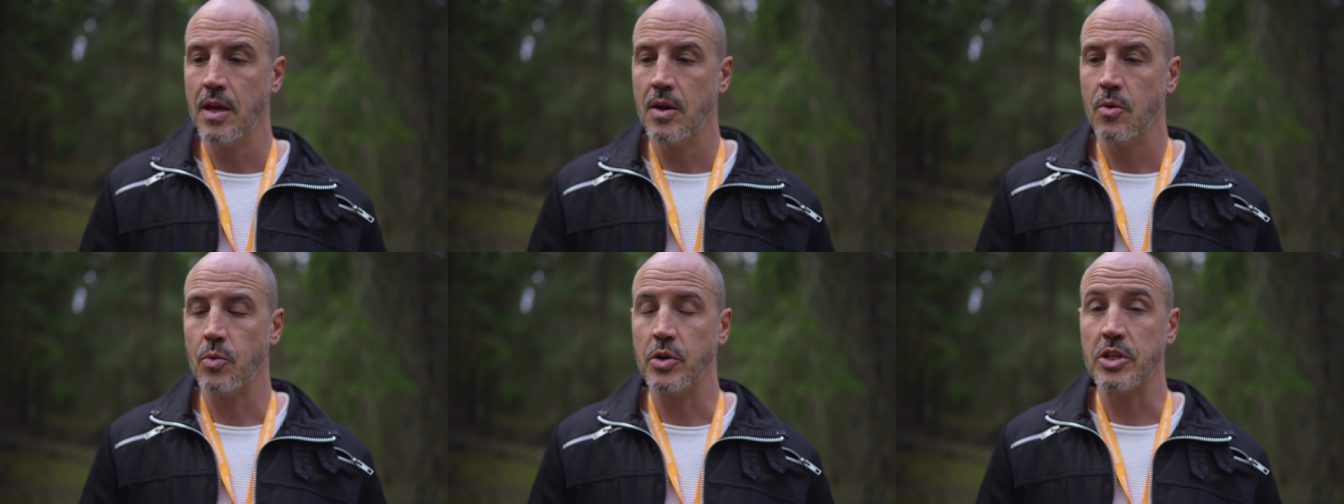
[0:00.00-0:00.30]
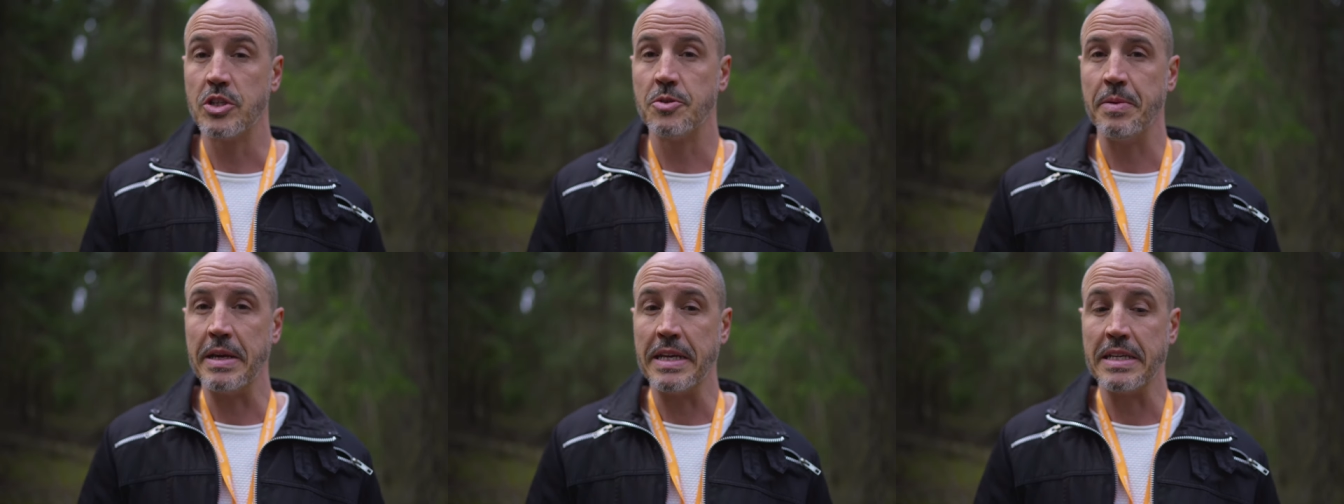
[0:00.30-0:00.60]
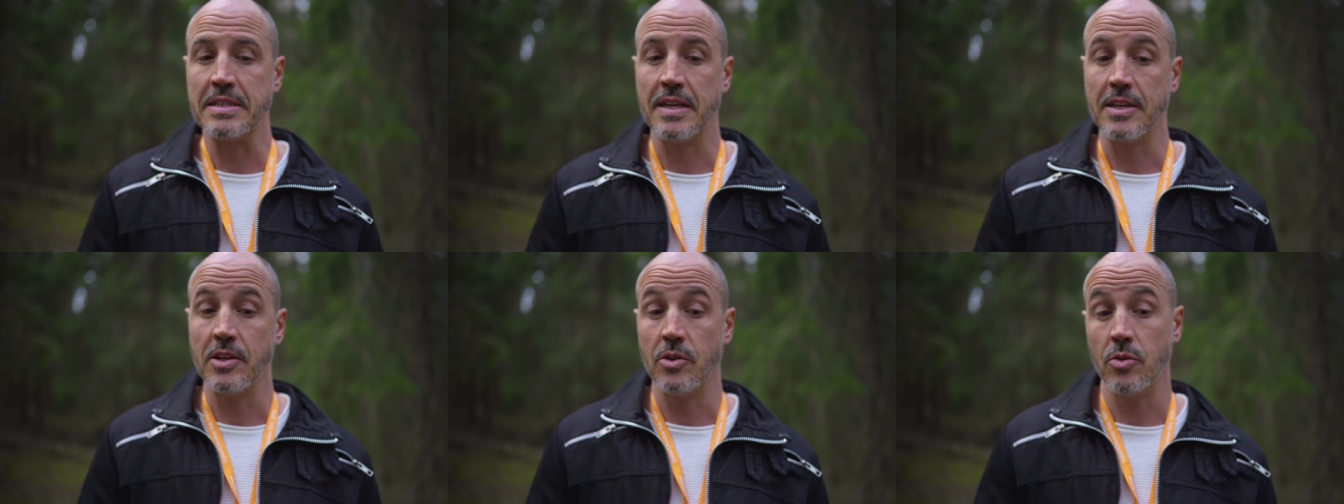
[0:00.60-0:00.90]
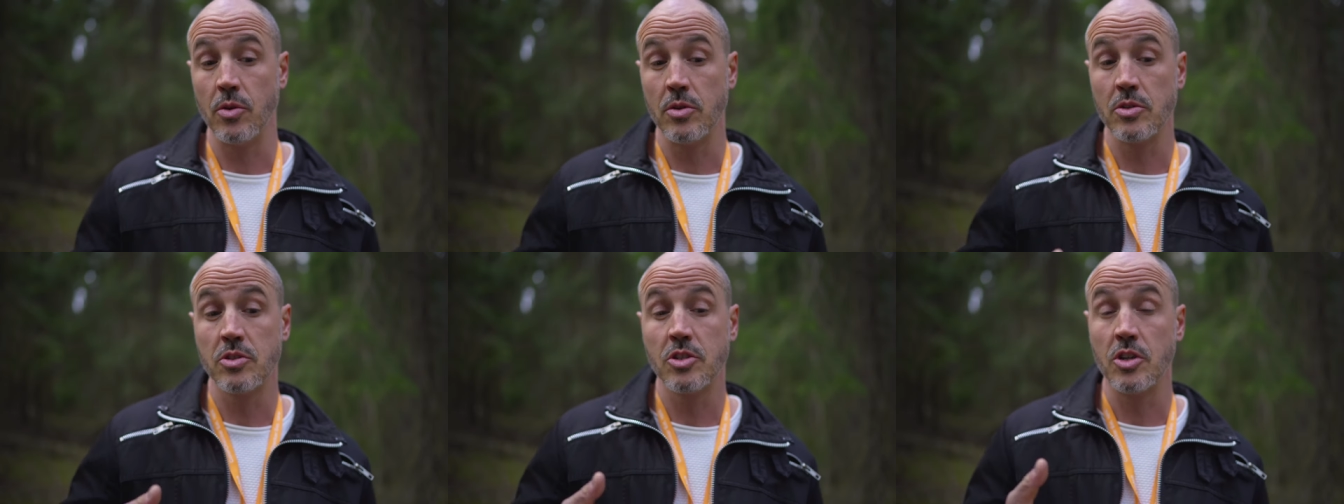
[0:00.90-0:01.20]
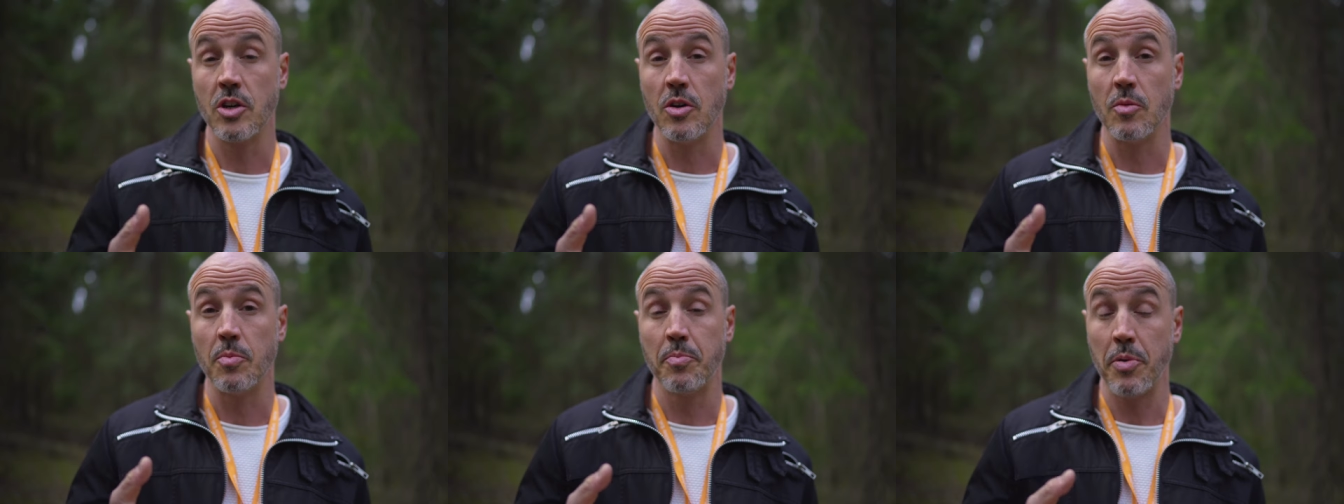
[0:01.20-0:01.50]
Which means that you
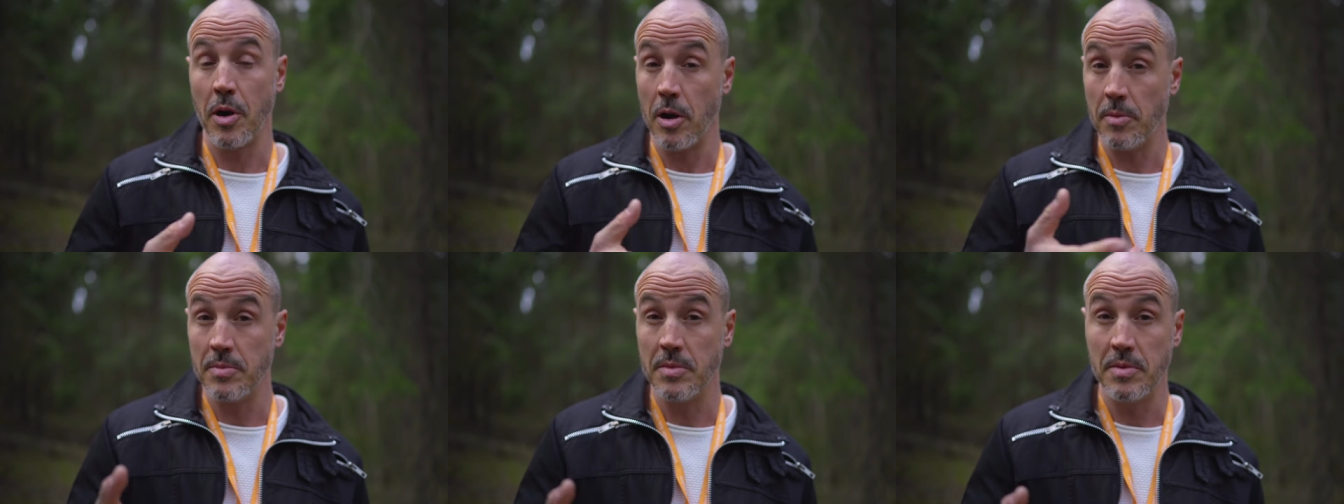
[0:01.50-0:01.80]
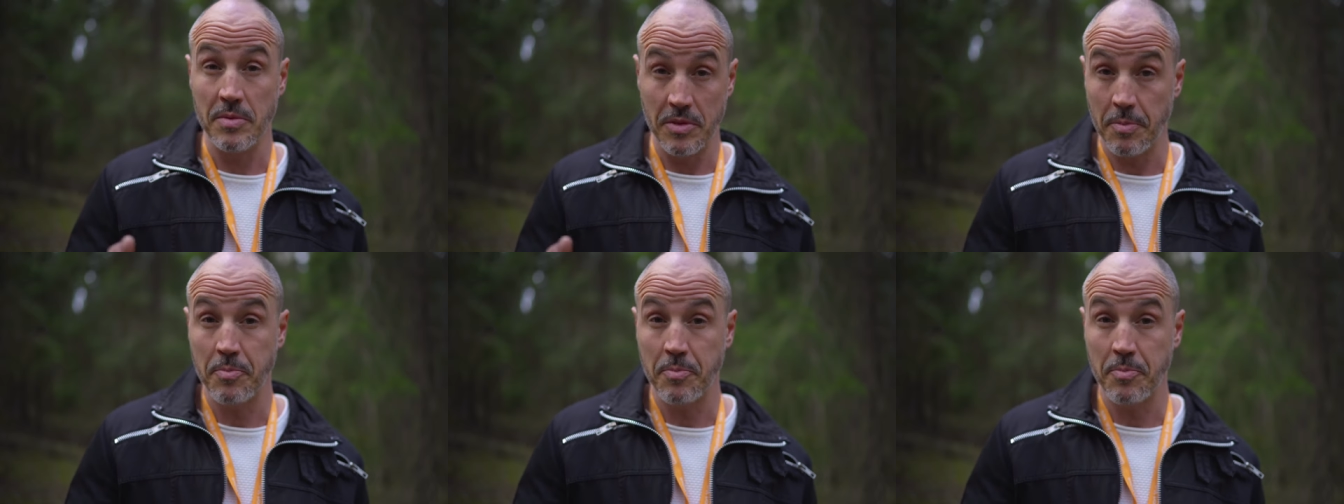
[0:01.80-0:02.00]
also, prob